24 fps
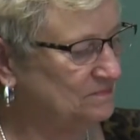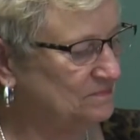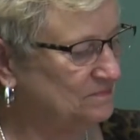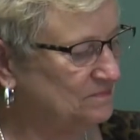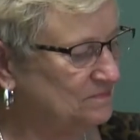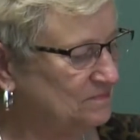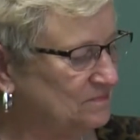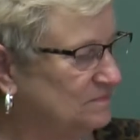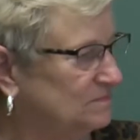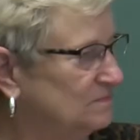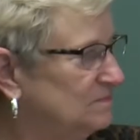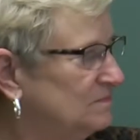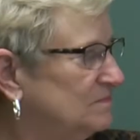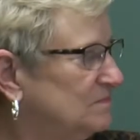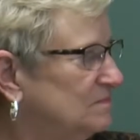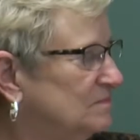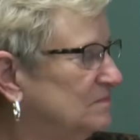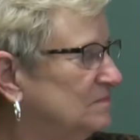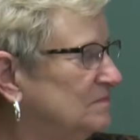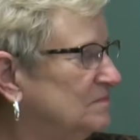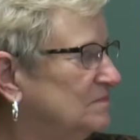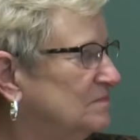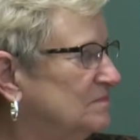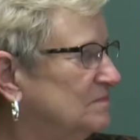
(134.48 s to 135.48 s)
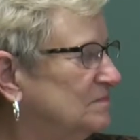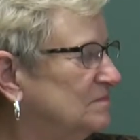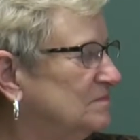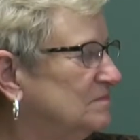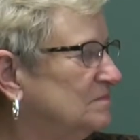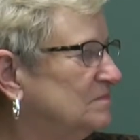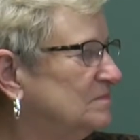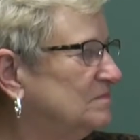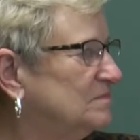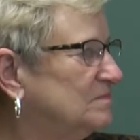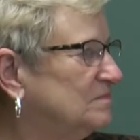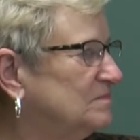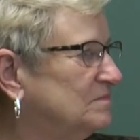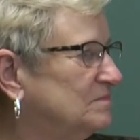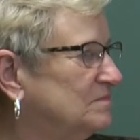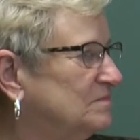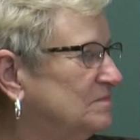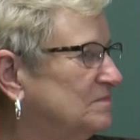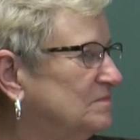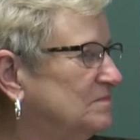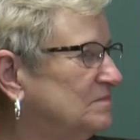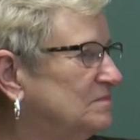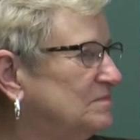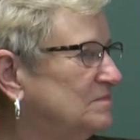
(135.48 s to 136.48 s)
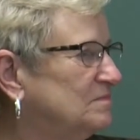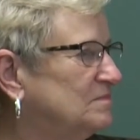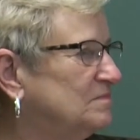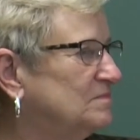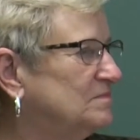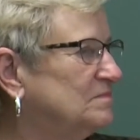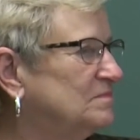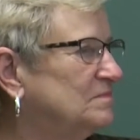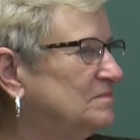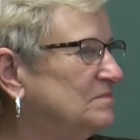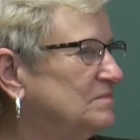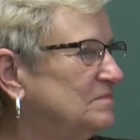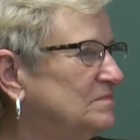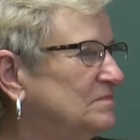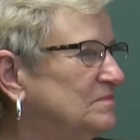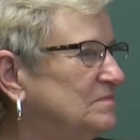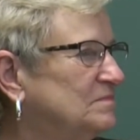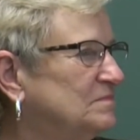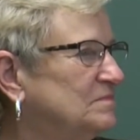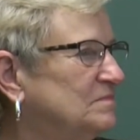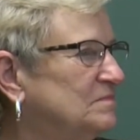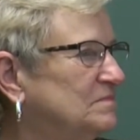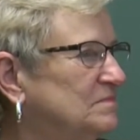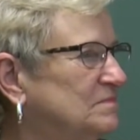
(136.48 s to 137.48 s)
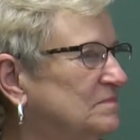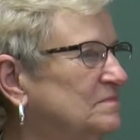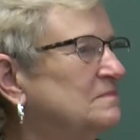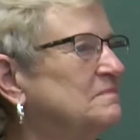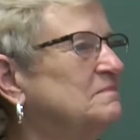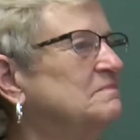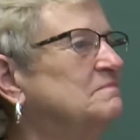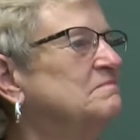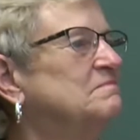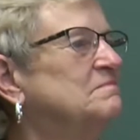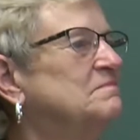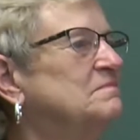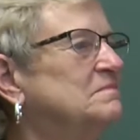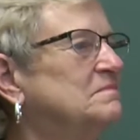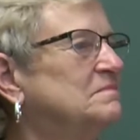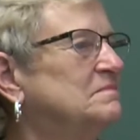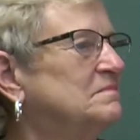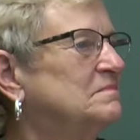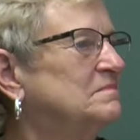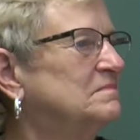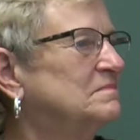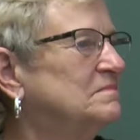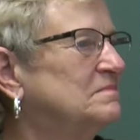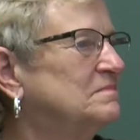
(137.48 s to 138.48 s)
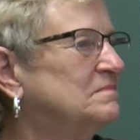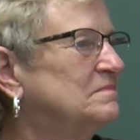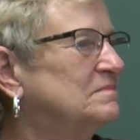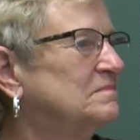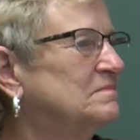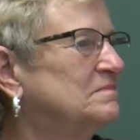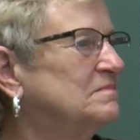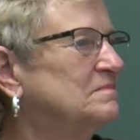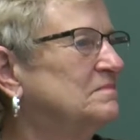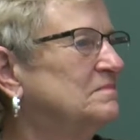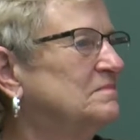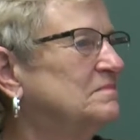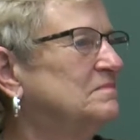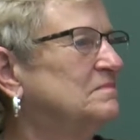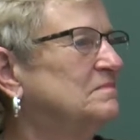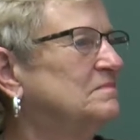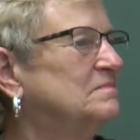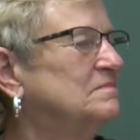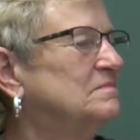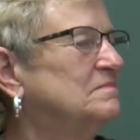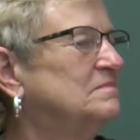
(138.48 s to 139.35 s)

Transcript: (not speaking)